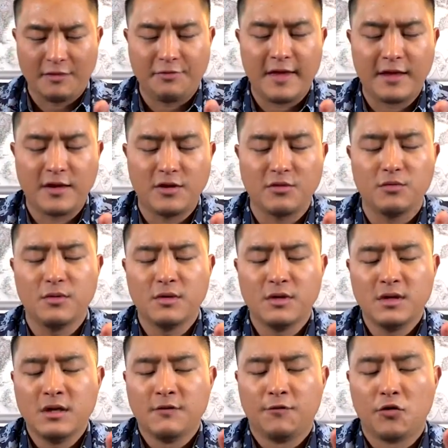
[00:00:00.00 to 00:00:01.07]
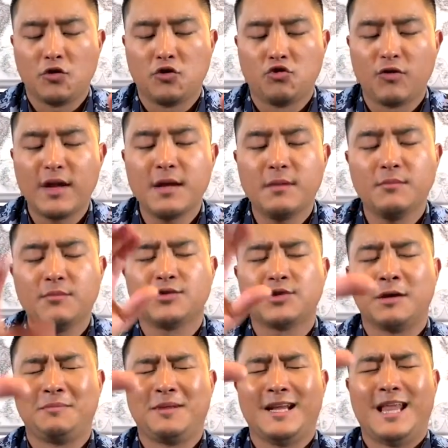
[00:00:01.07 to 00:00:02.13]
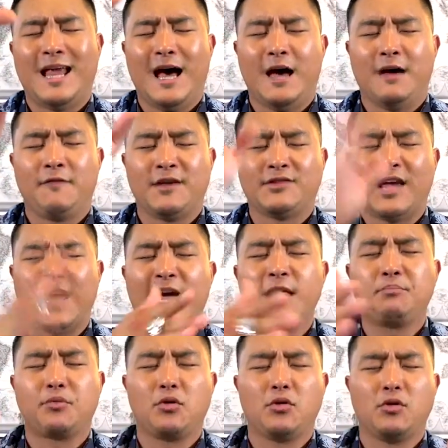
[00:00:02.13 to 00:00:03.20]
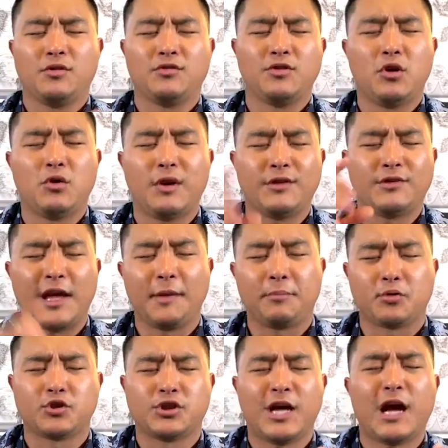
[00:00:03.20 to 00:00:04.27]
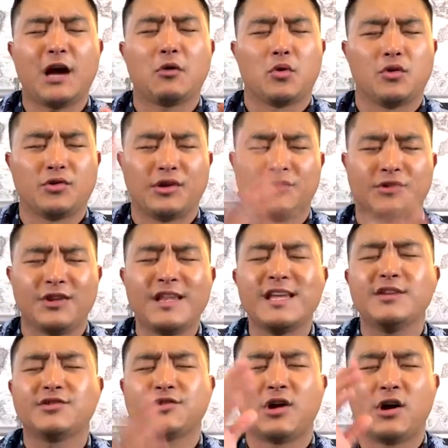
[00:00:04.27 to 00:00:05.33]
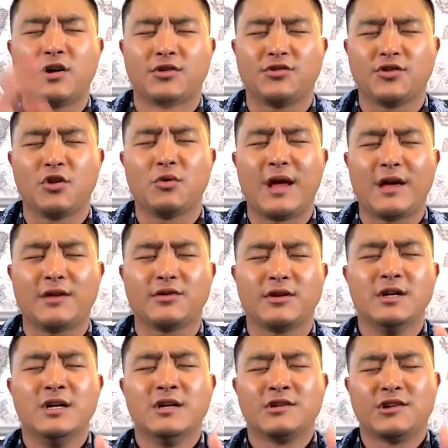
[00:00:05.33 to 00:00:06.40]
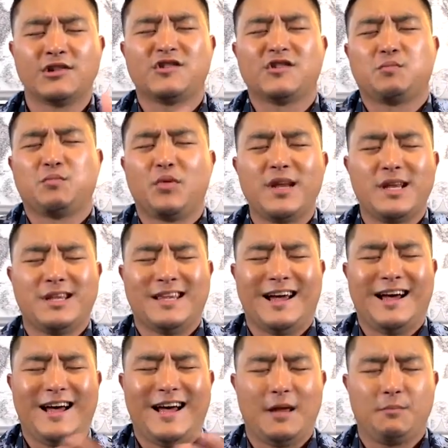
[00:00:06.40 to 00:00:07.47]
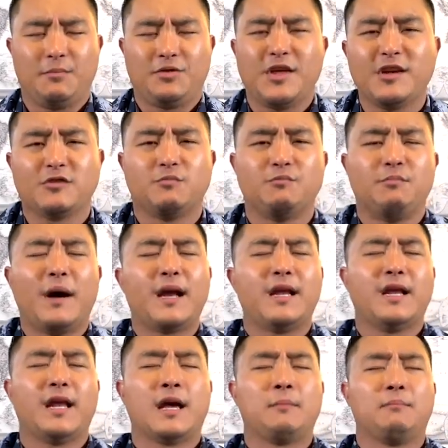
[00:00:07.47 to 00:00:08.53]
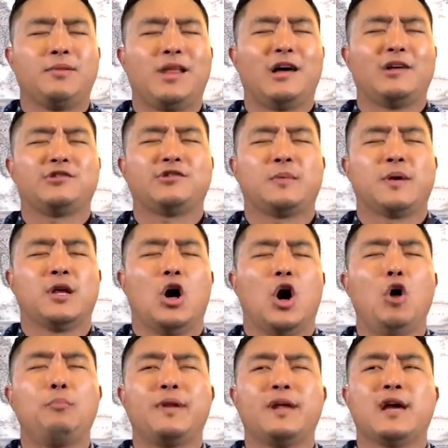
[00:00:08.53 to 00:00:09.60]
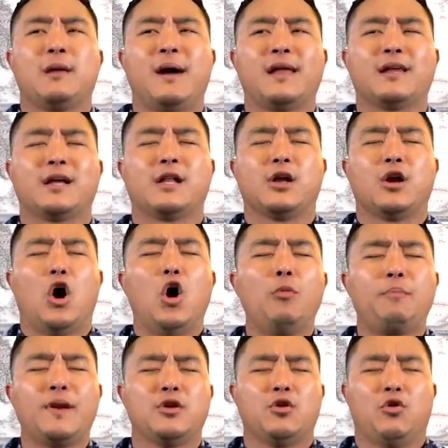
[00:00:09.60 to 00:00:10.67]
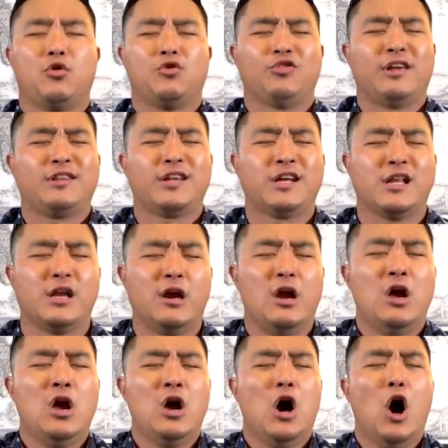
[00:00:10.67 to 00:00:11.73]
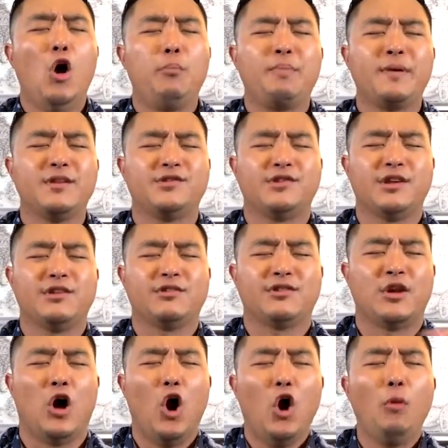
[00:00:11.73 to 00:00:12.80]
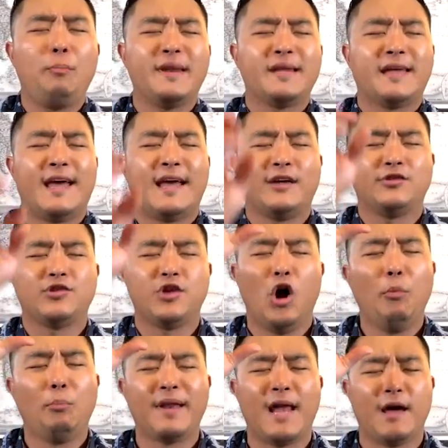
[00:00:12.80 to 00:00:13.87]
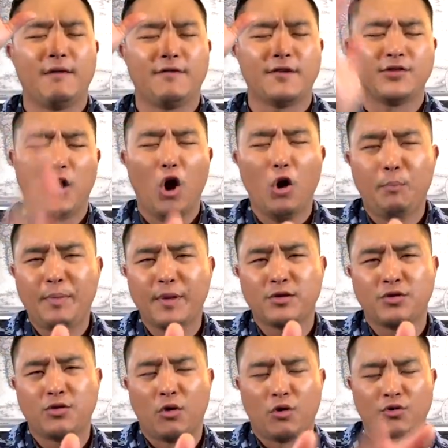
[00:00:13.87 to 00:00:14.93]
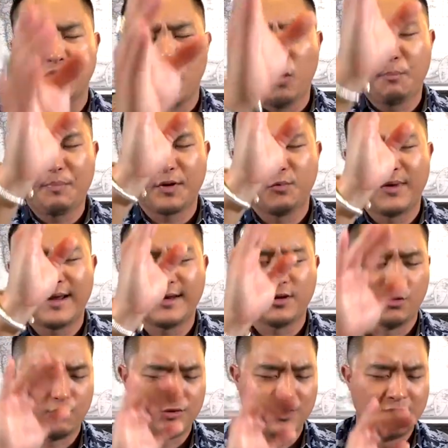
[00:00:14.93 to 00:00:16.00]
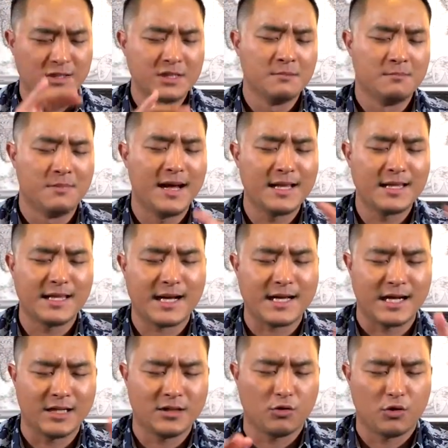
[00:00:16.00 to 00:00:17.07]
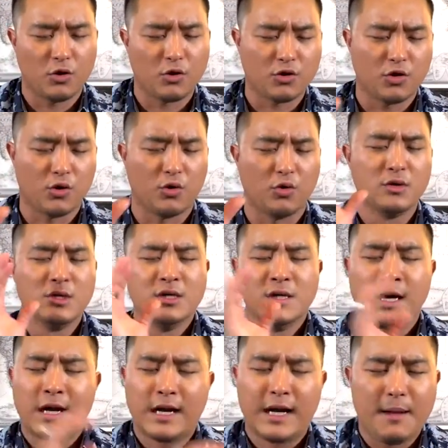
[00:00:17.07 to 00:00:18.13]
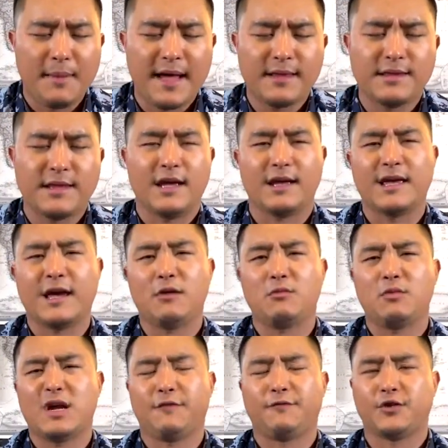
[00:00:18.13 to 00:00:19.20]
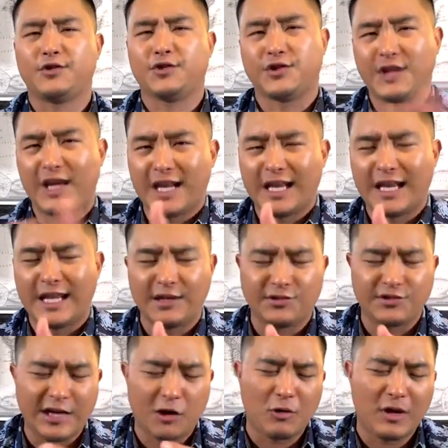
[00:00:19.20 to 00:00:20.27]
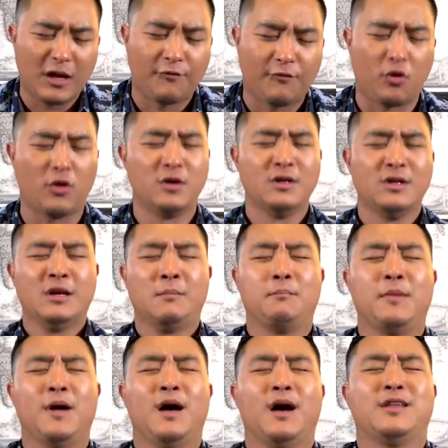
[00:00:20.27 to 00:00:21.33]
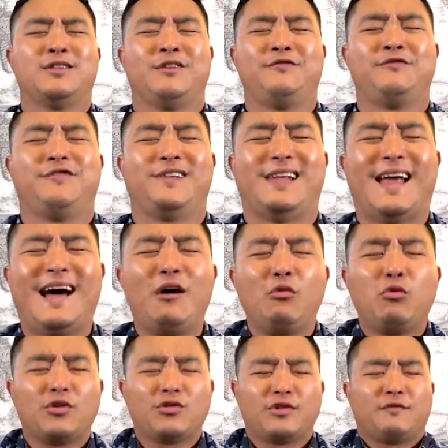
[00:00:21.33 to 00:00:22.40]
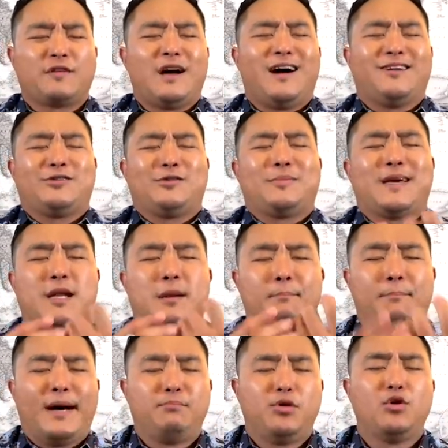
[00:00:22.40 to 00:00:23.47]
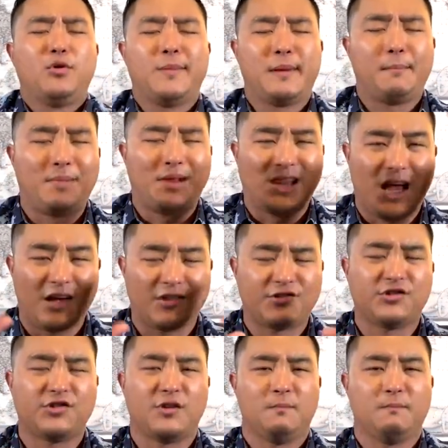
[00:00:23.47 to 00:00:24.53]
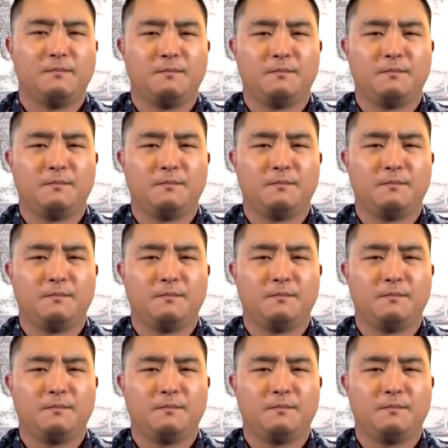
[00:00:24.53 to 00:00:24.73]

I thank you for dreams coming alive. As April is known as April showers, as Nissan is known as the springtime, things budding and blossoming and opening up. I declare open doors. I declare open season, open gates, open heavens, open doors, open windows. Manda kandoroko, rabande. Get ready for suddenlies. Get ready for uh, the flowers of God to begin to bud, bloom, and blossom.